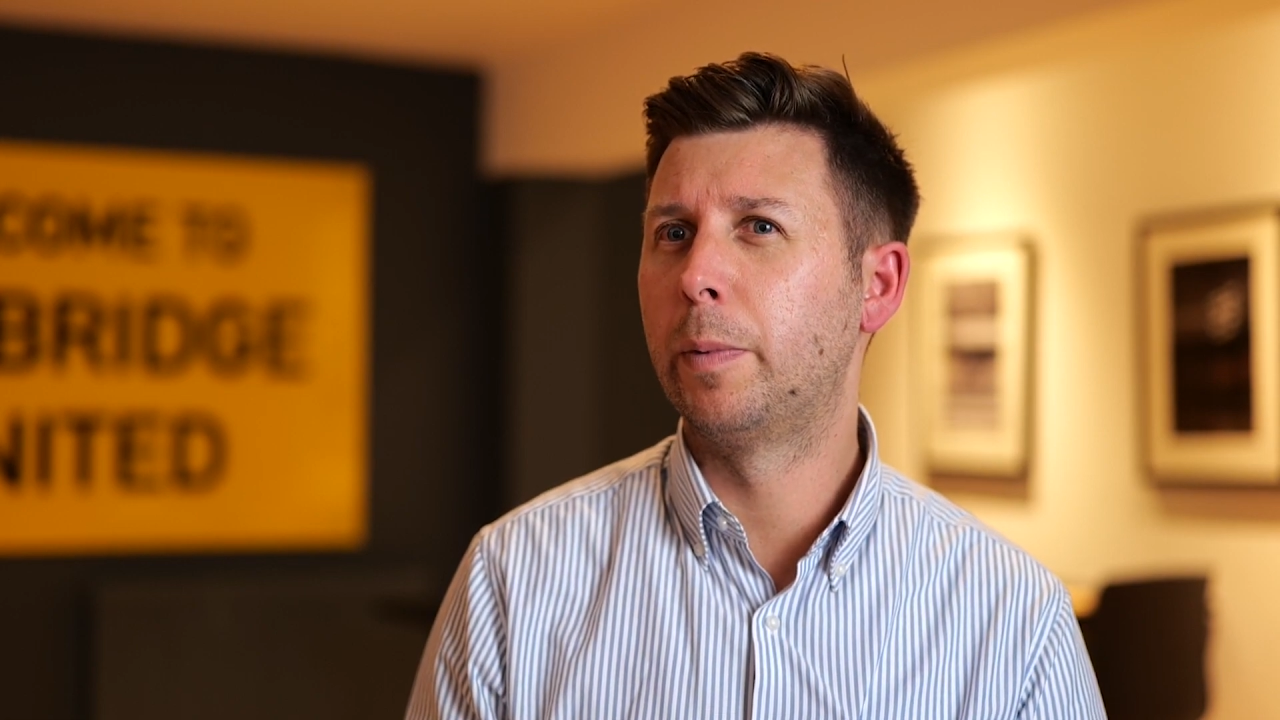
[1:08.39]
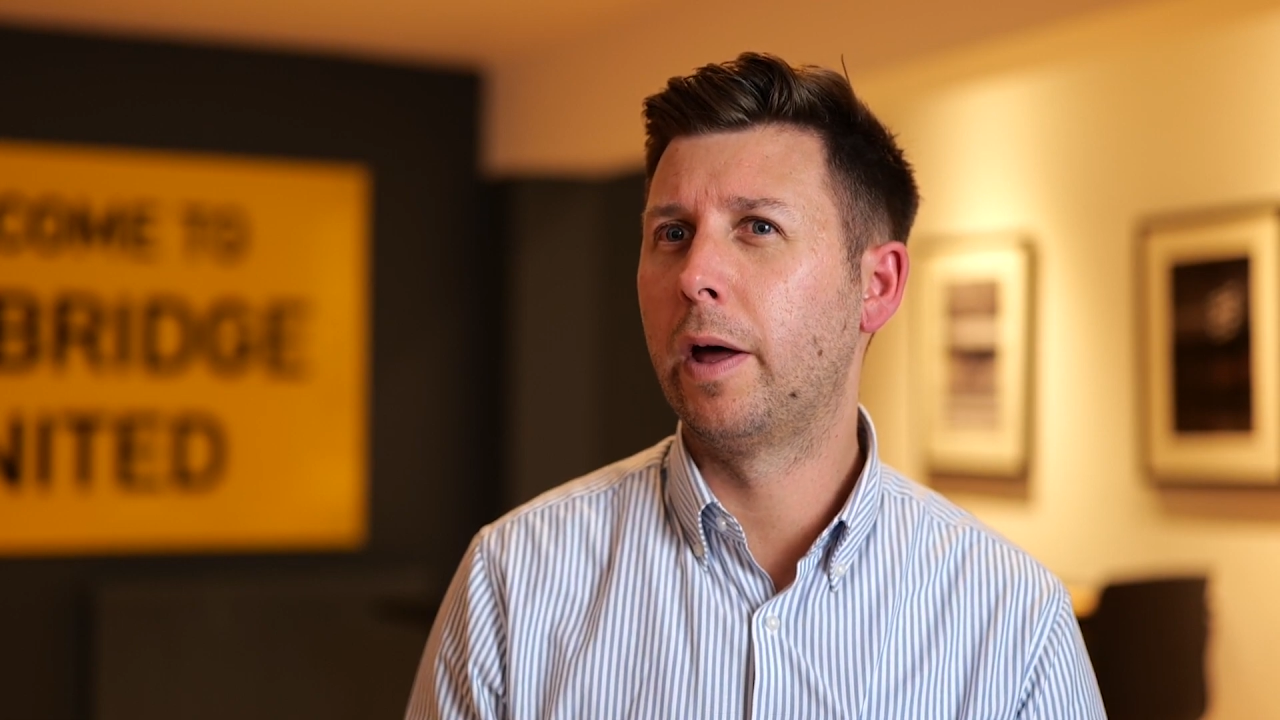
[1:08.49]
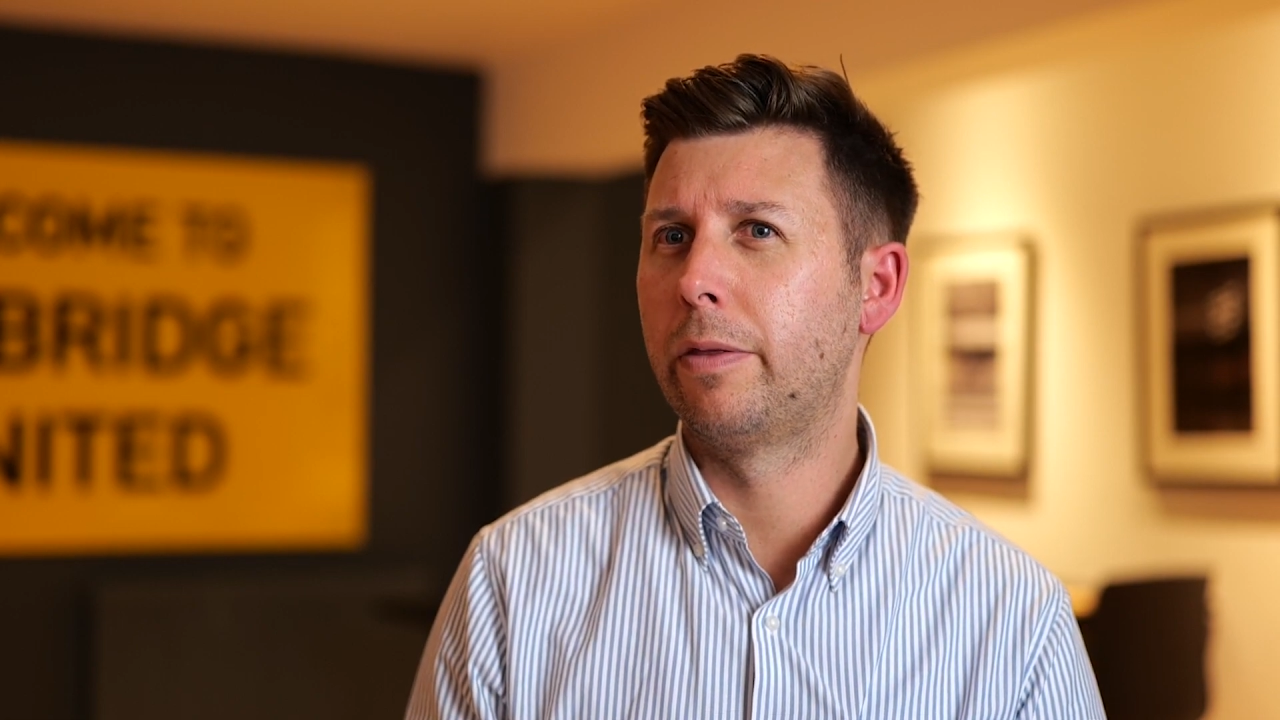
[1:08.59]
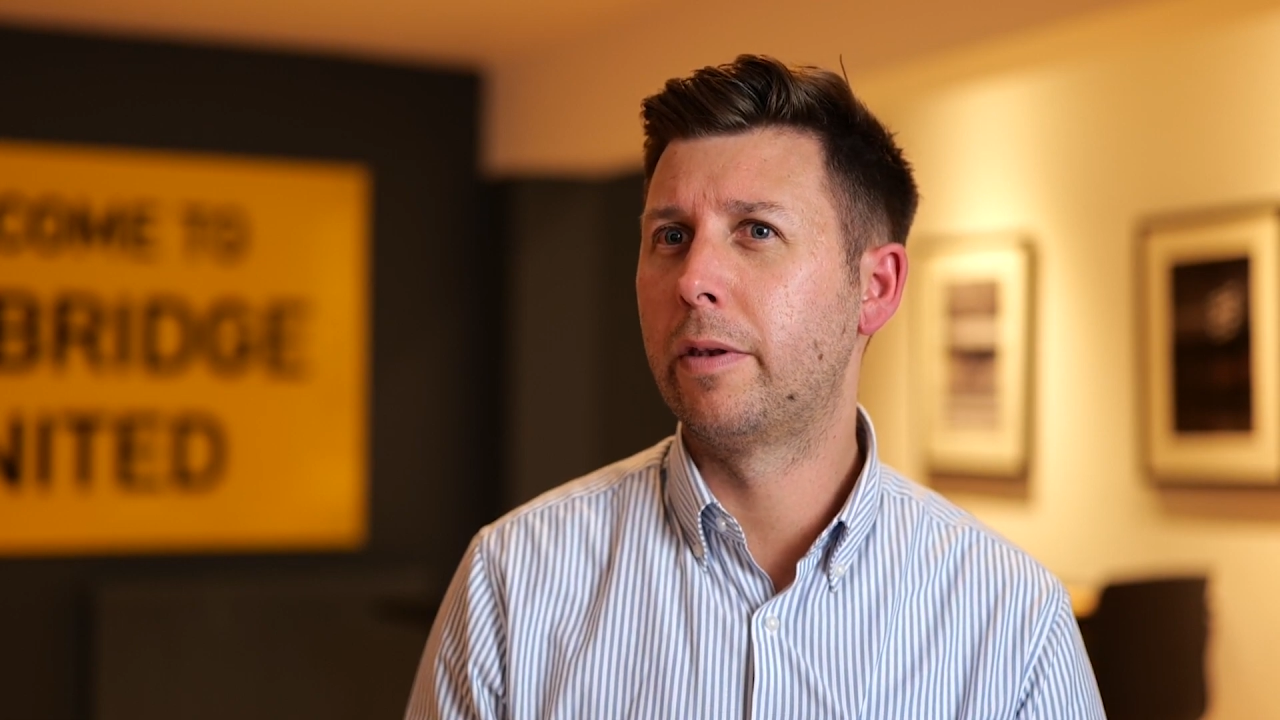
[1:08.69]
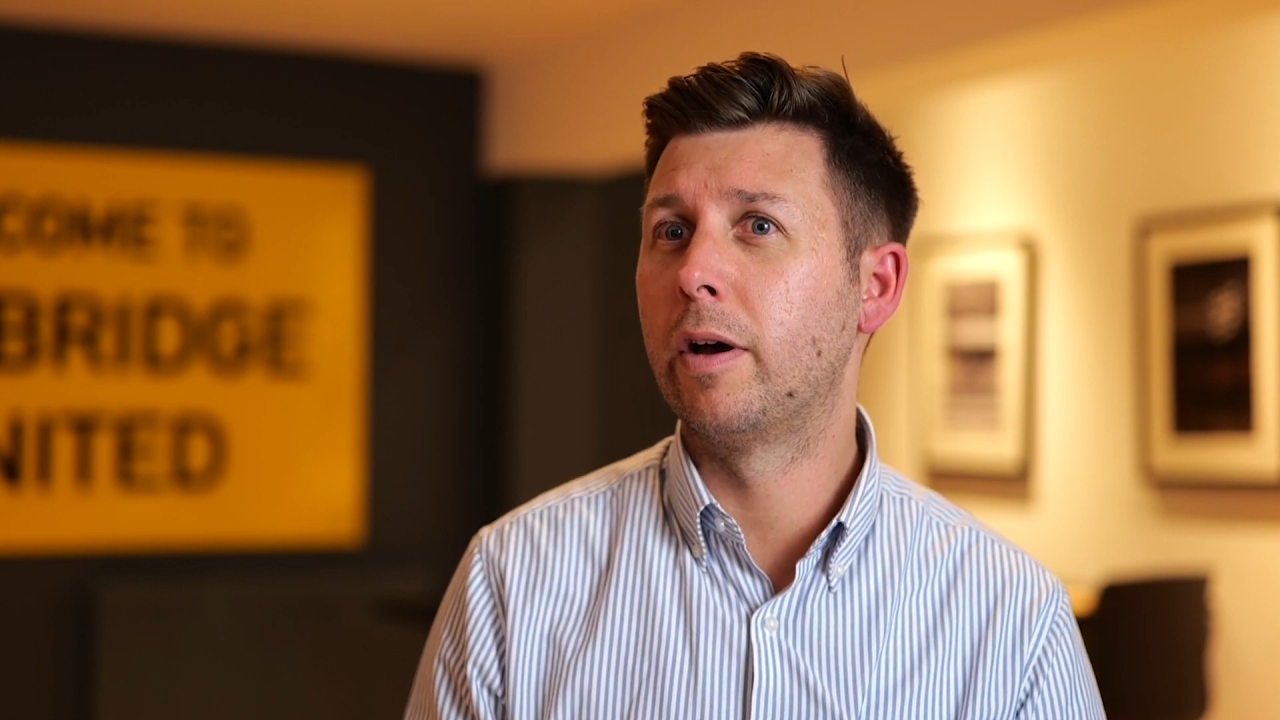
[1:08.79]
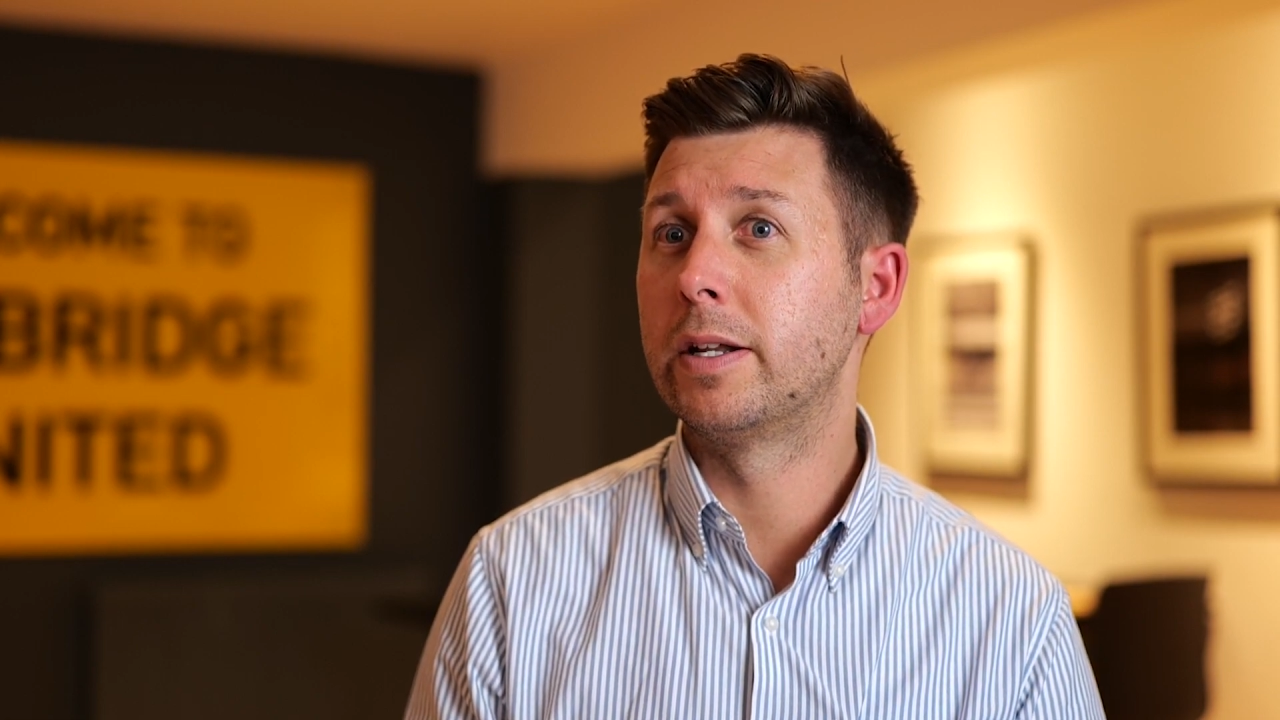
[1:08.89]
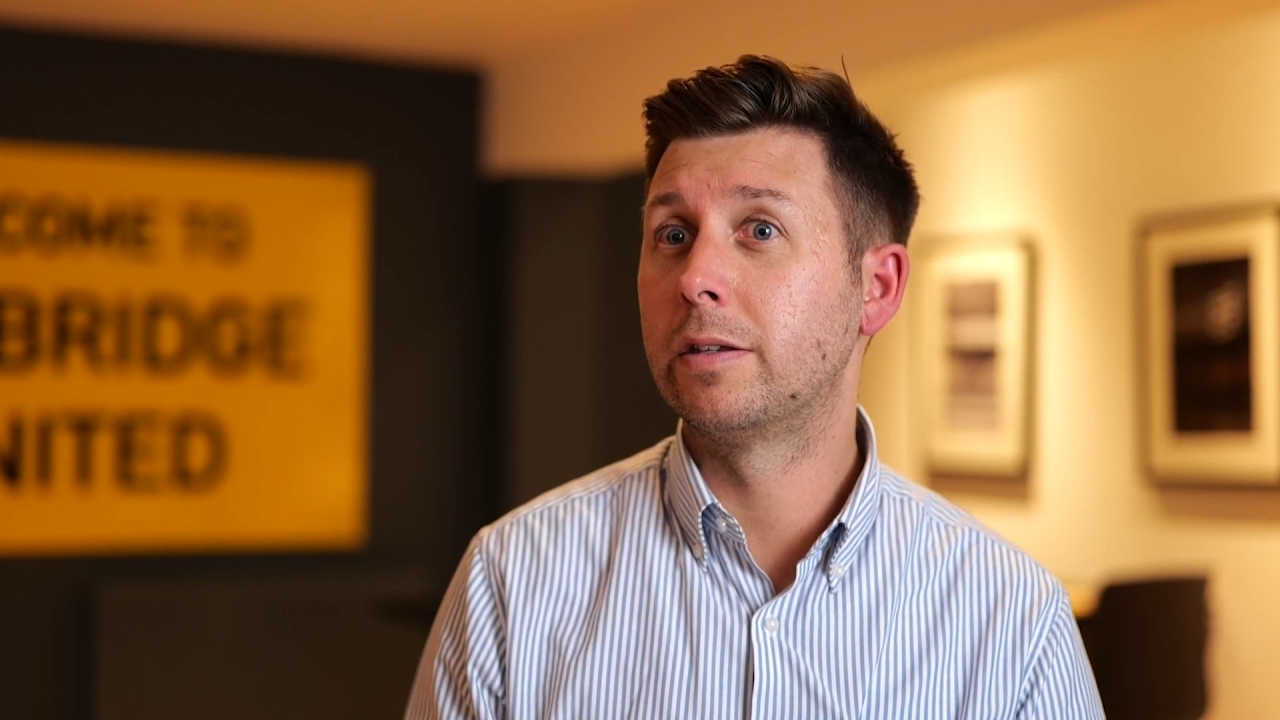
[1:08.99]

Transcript: but I'd like